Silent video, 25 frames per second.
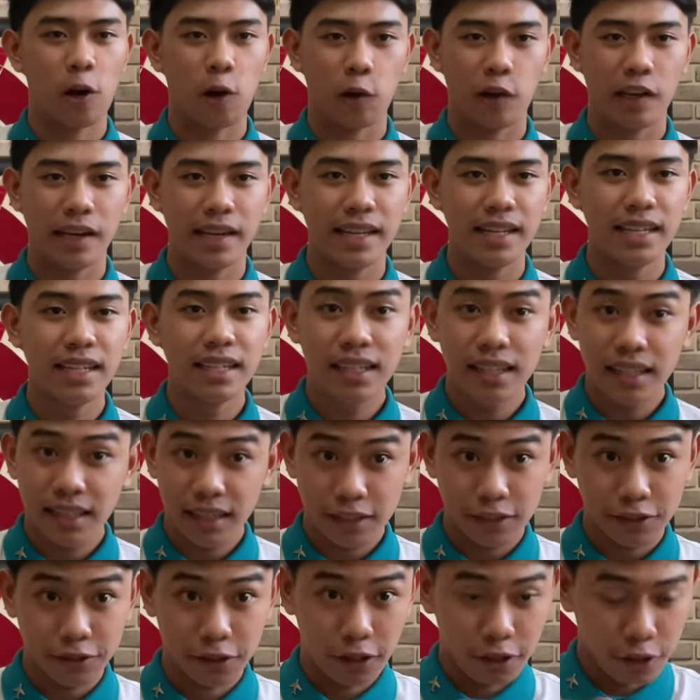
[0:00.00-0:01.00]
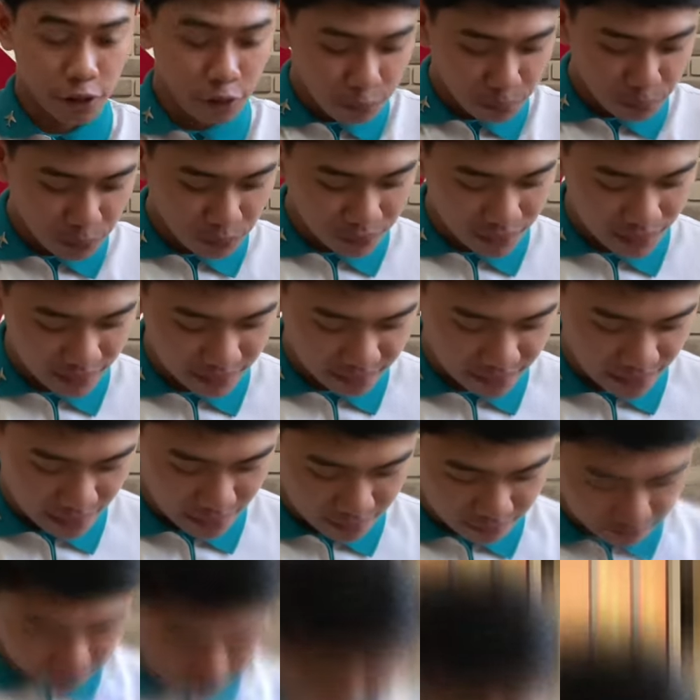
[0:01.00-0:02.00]
Okay? So, I hope you get
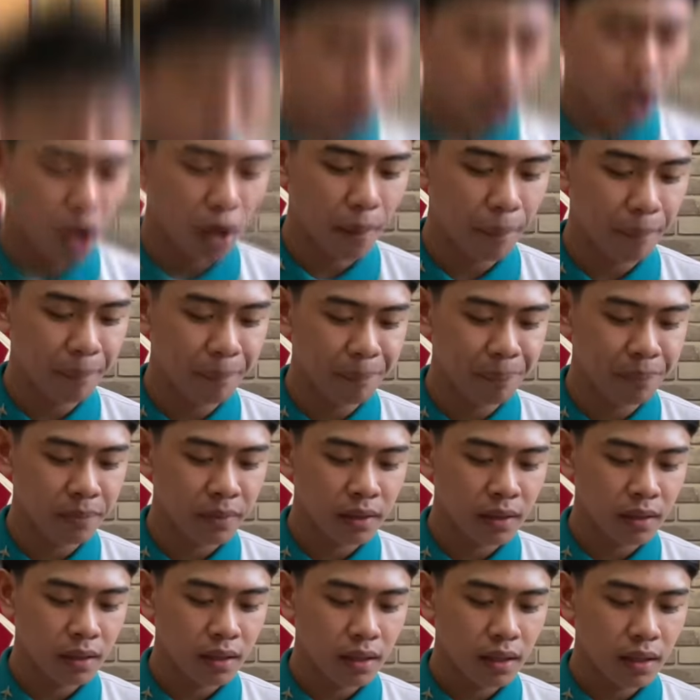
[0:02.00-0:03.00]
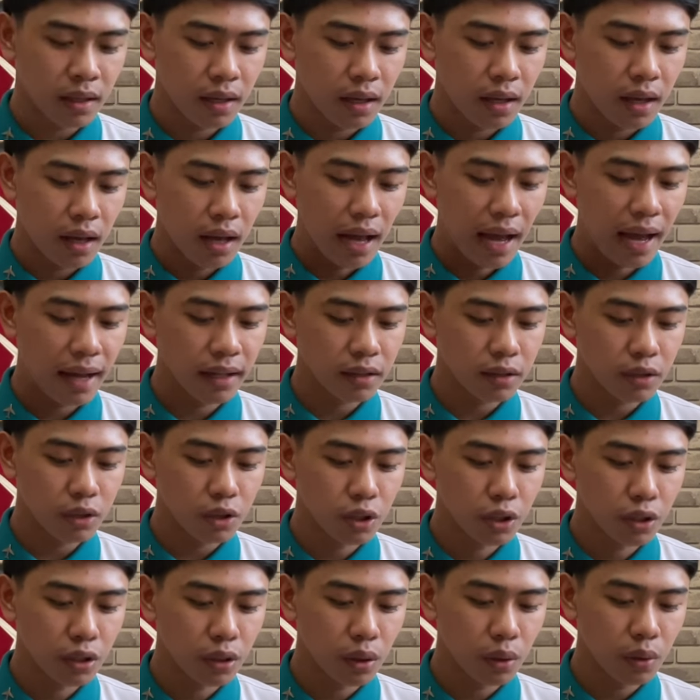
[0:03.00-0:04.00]
that. Okay, from at
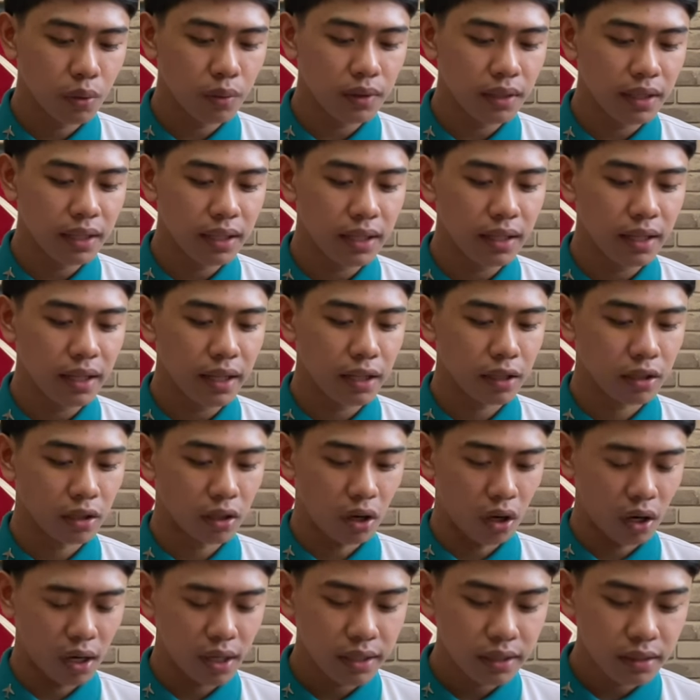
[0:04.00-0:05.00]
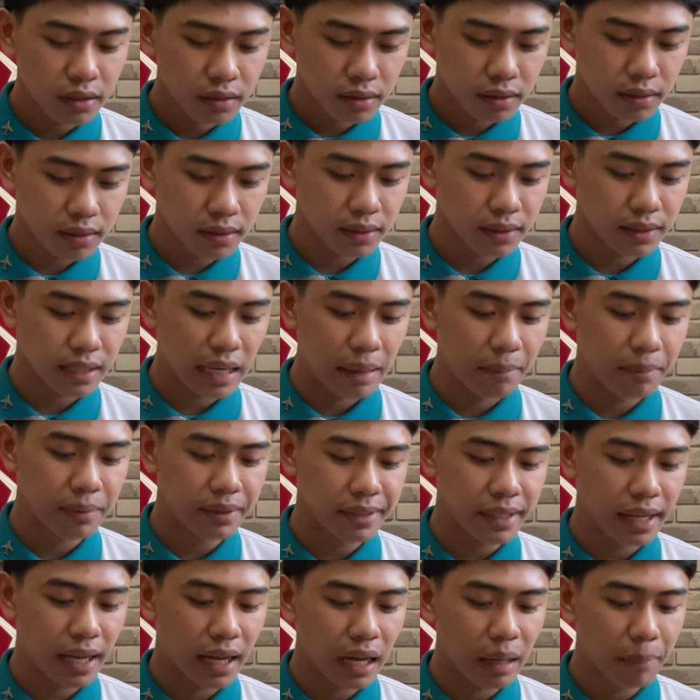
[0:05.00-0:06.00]
your only Leron,
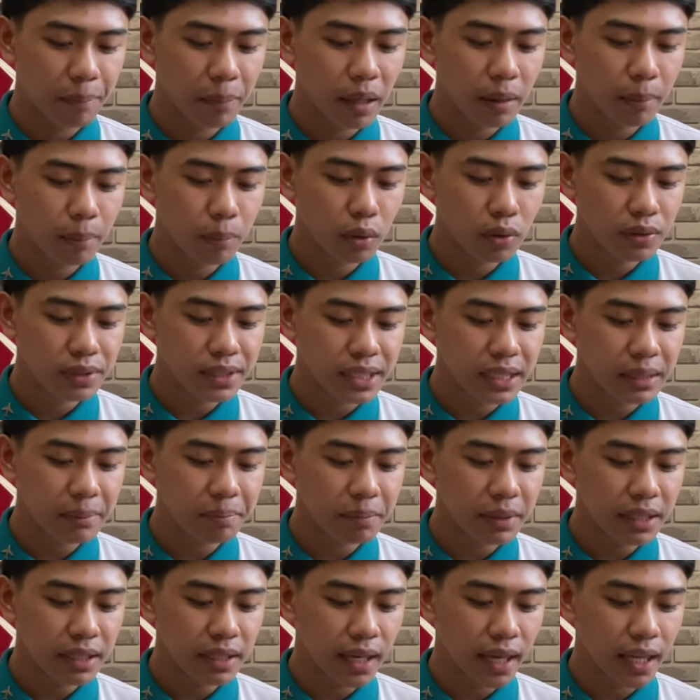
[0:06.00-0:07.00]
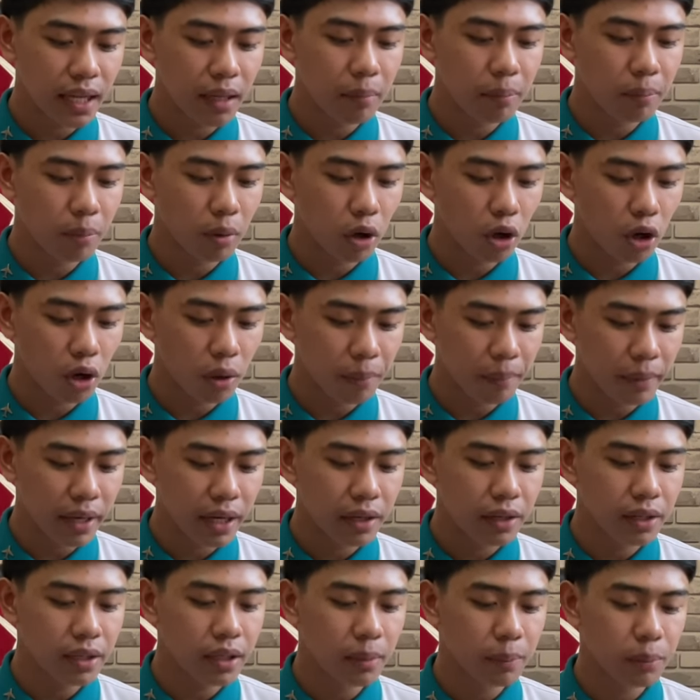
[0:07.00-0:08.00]
sabi niya, kapag po CPL po,
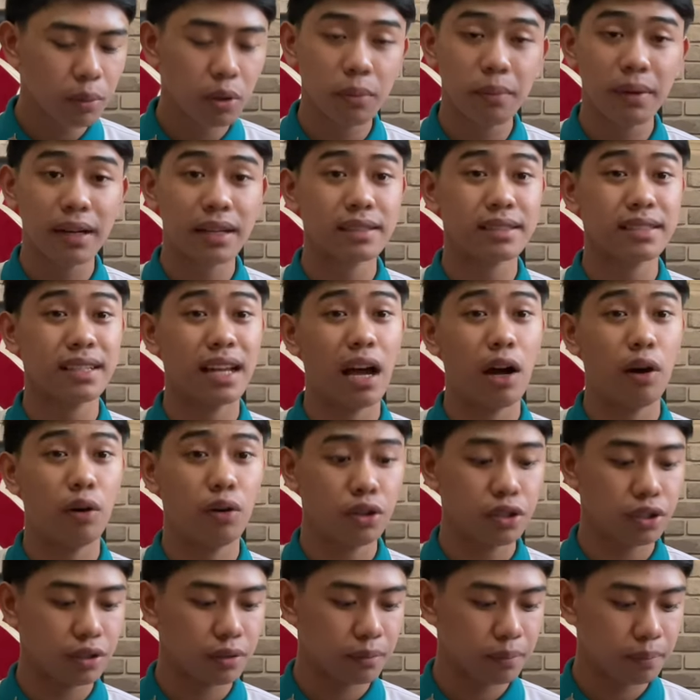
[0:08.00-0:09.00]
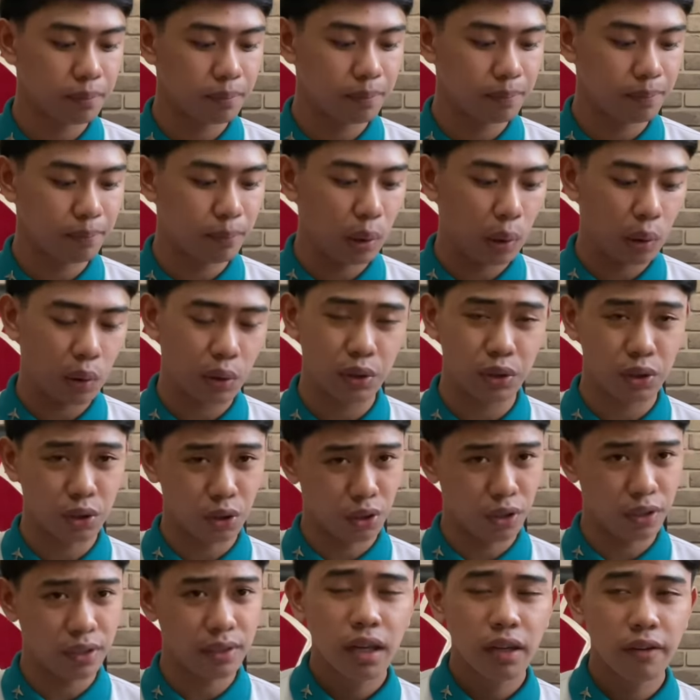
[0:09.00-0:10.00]
meron na po bang sahod po
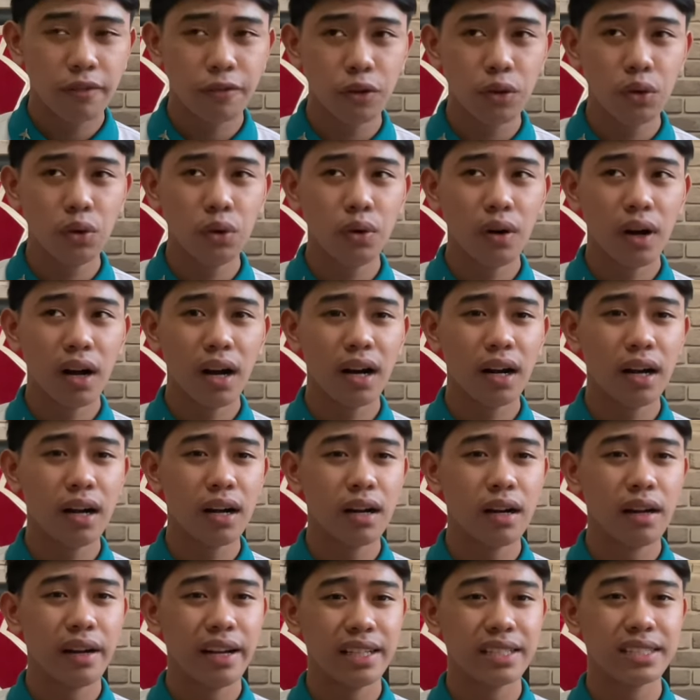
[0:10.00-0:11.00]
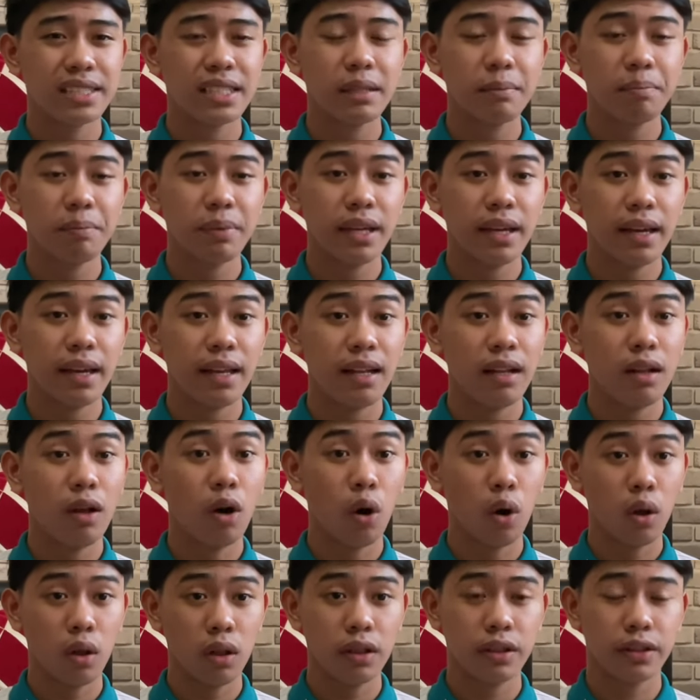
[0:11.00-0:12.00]
yun. If you are a CPL
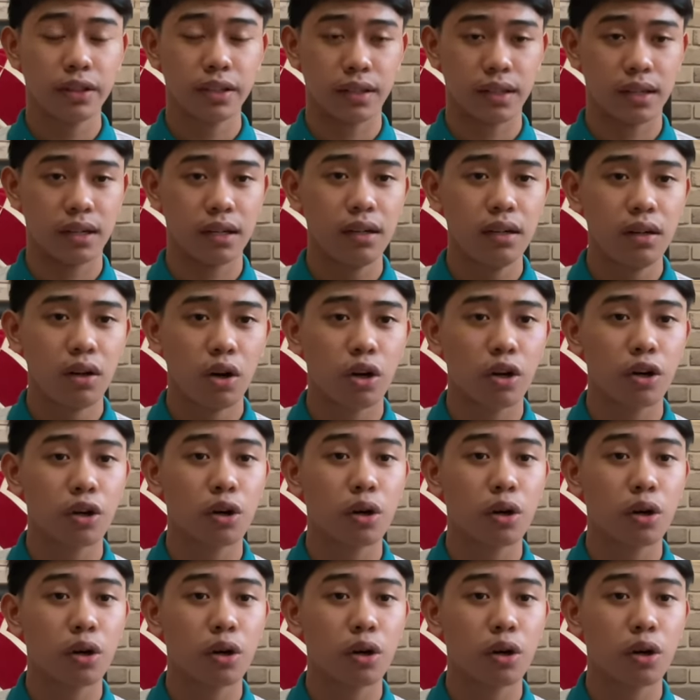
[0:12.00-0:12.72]
holder or